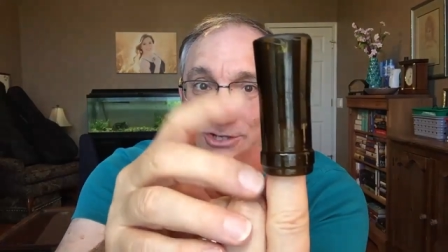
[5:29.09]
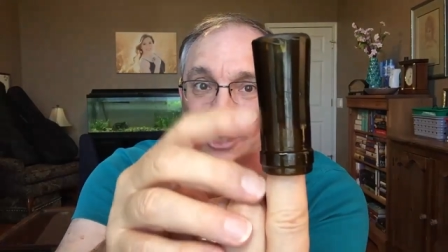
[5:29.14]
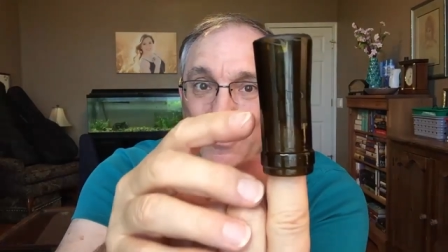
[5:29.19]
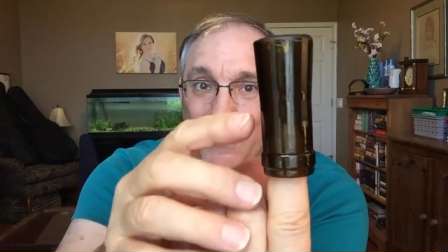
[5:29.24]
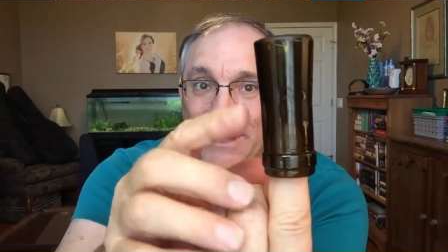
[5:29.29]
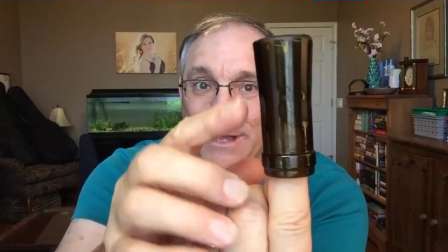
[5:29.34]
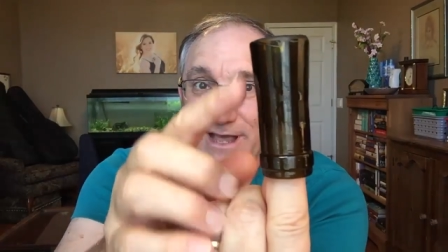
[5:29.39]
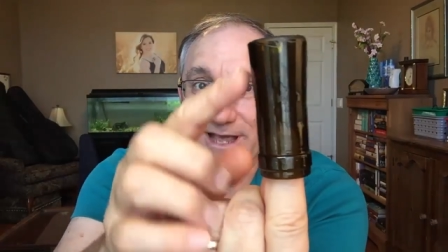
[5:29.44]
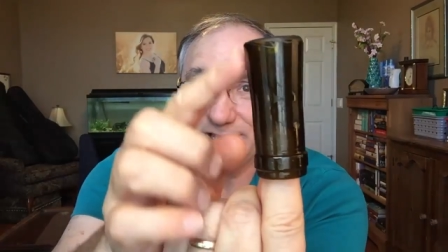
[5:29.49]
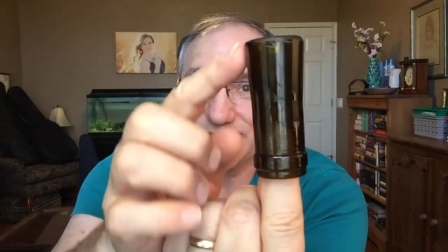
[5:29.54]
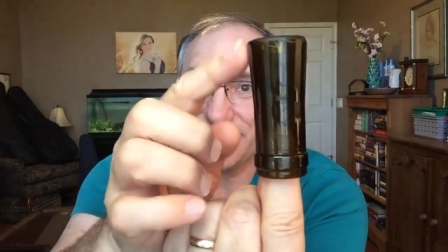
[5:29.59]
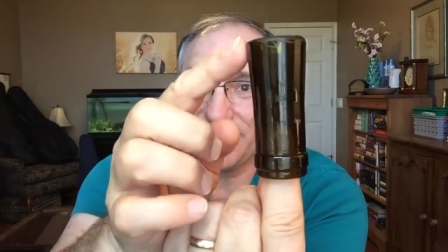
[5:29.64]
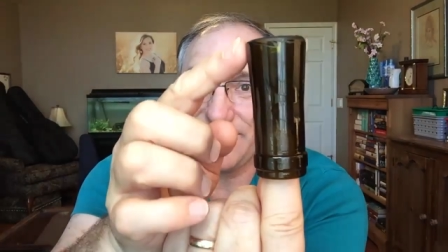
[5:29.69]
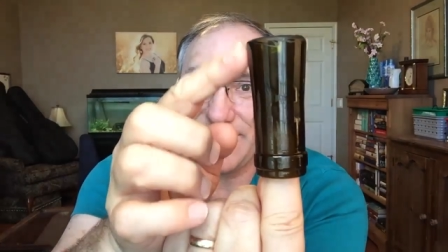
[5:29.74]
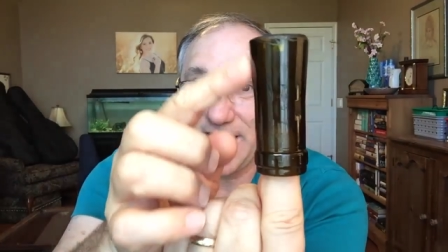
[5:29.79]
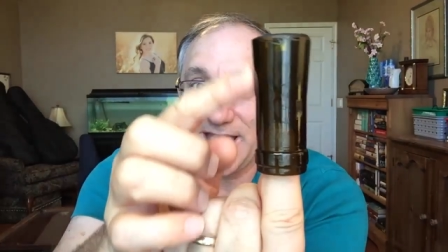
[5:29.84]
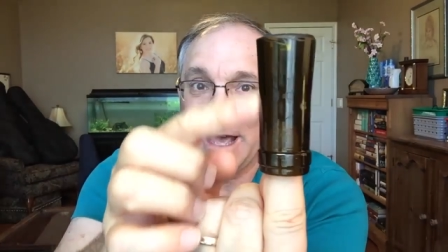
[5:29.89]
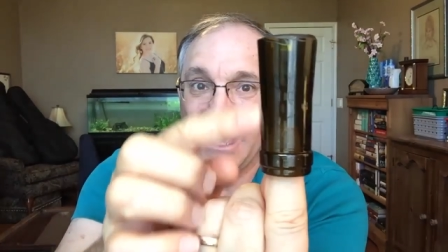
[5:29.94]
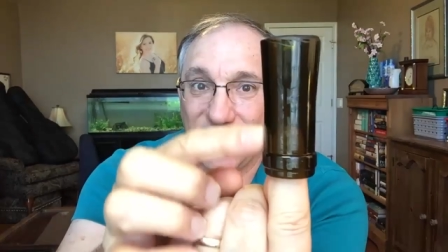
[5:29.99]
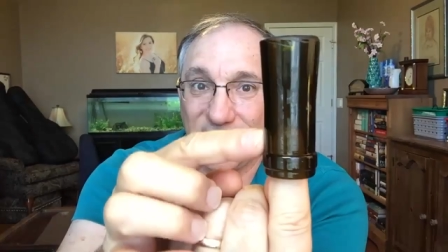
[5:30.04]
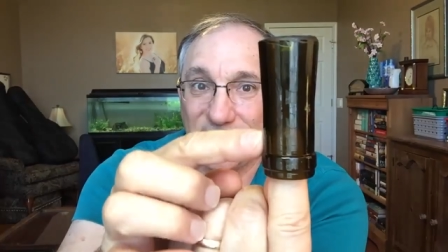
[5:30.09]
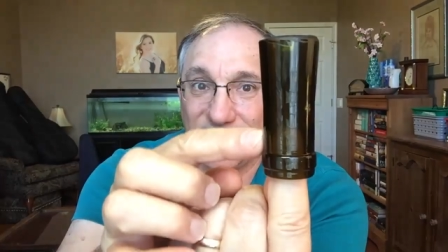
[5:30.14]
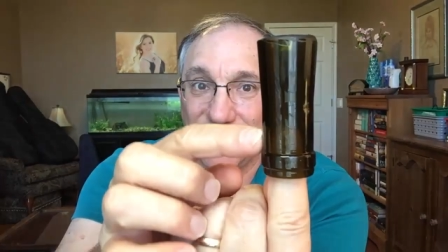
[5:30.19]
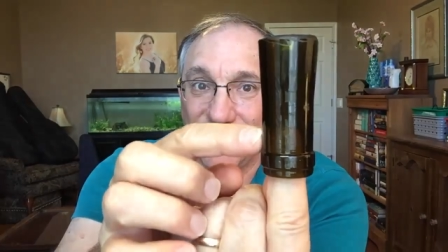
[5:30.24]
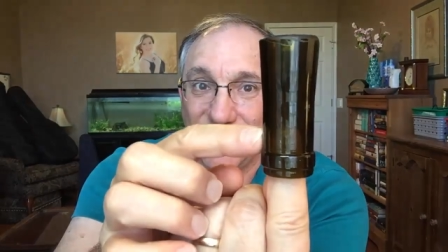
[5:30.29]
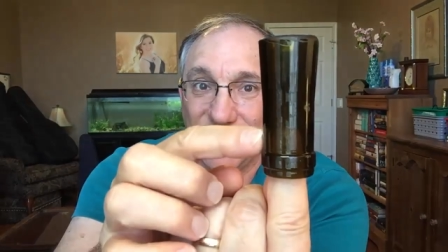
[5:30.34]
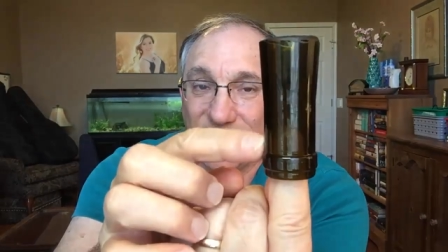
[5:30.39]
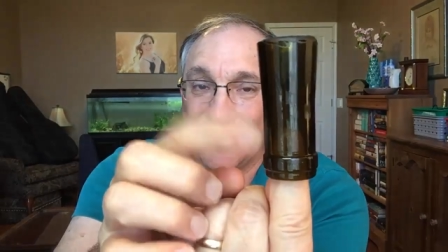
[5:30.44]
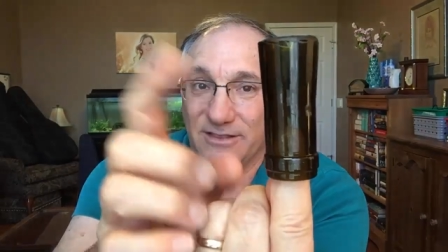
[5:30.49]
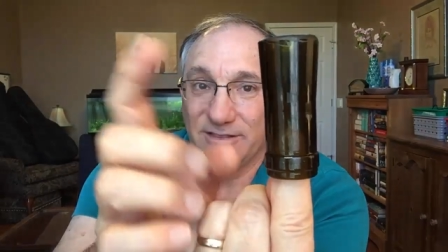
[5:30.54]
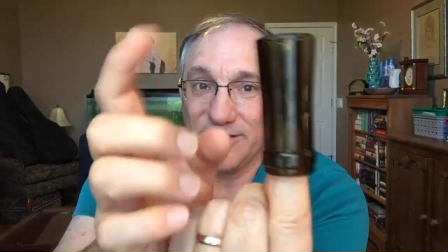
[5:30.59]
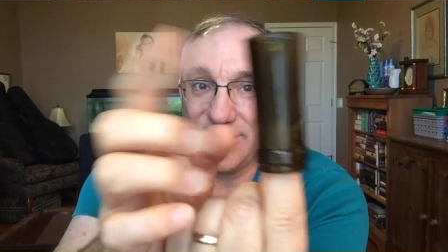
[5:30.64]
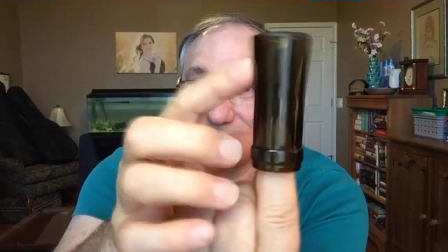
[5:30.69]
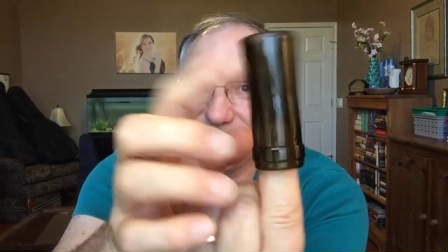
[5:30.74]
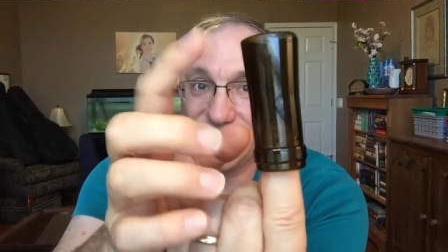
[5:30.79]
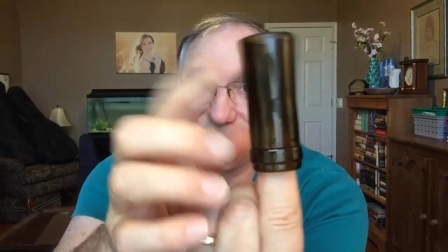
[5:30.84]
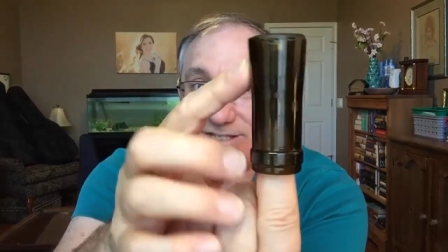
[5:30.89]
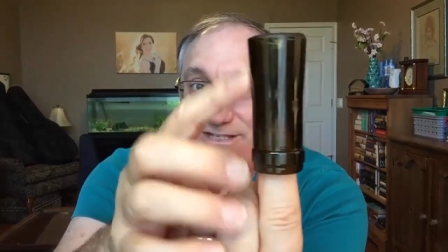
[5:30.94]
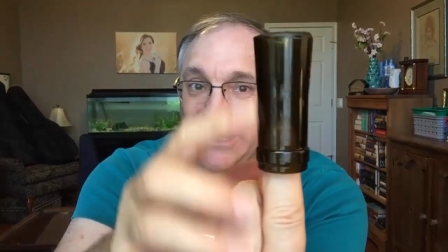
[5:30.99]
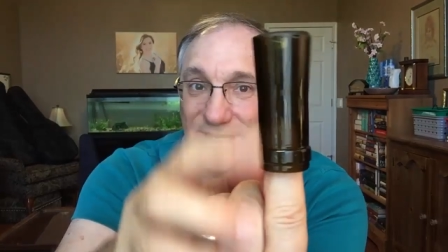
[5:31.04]
so because of that,
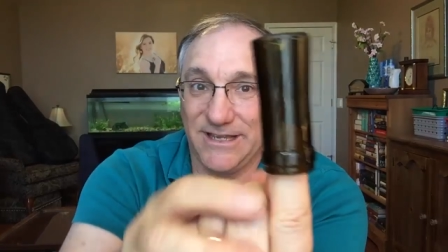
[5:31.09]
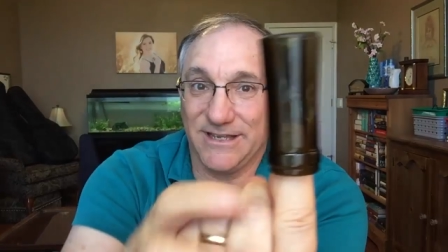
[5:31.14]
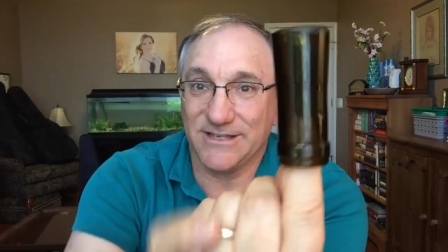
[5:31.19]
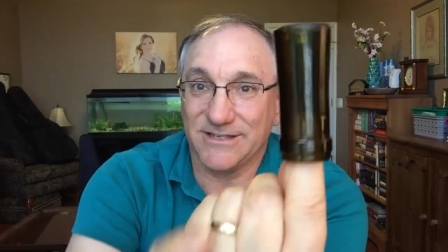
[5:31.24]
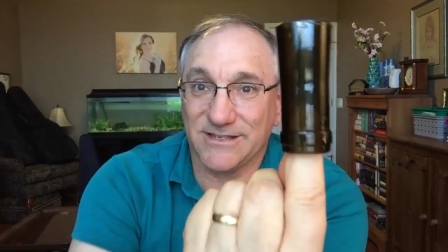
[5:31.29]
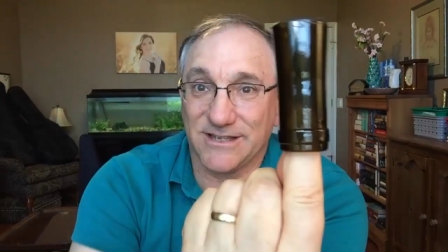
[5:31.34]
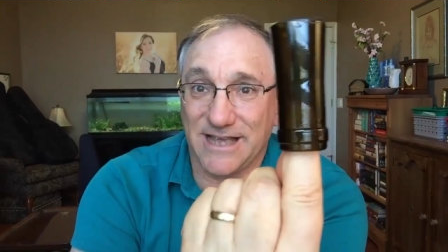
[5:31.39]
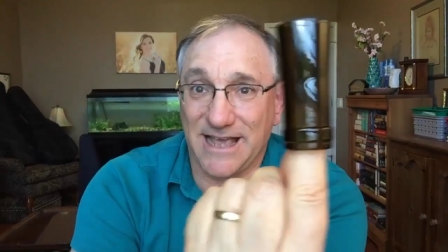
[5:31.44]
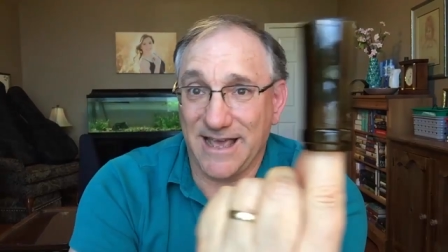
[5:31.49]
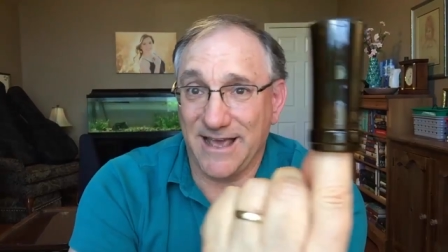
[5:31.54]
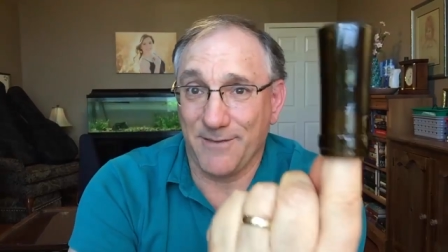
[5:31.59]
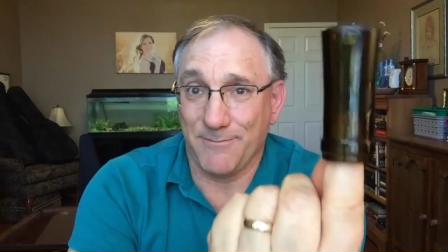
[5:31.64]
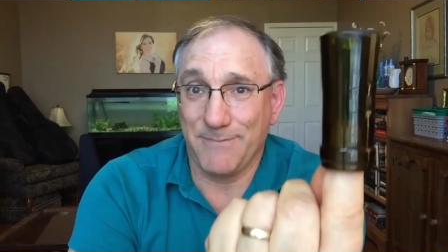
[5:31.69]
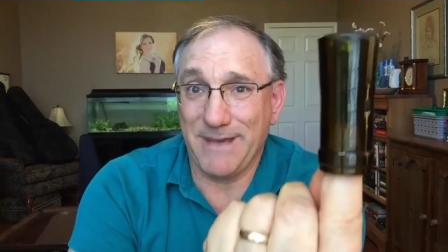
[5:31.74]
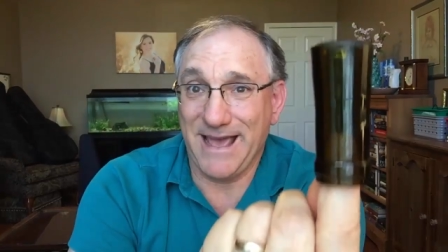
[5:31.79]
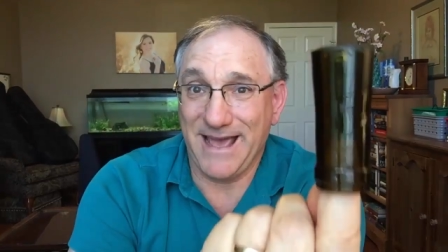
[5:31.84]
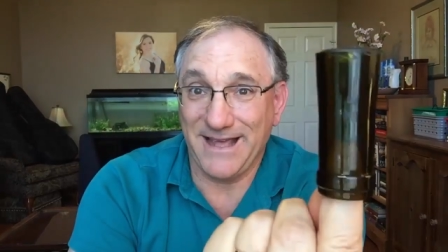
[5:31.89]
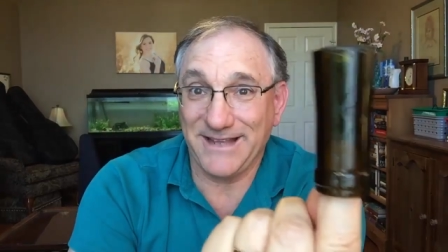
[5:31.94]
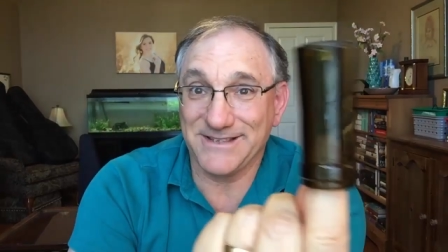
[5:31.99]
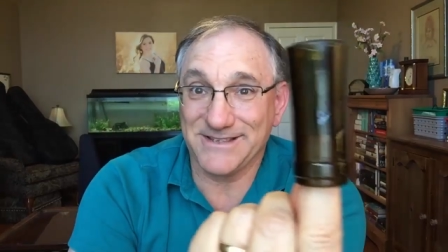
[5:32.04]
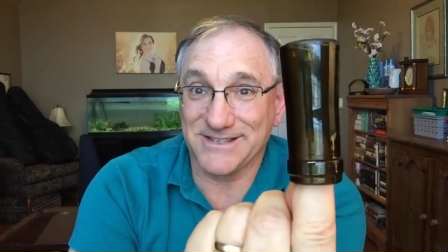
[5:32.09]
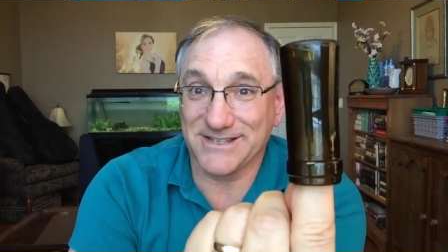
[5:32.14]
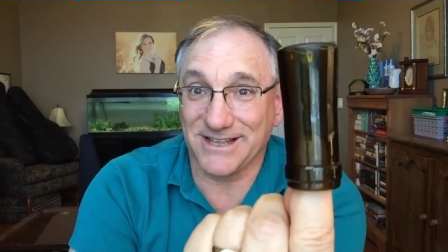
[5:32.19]
this is a bad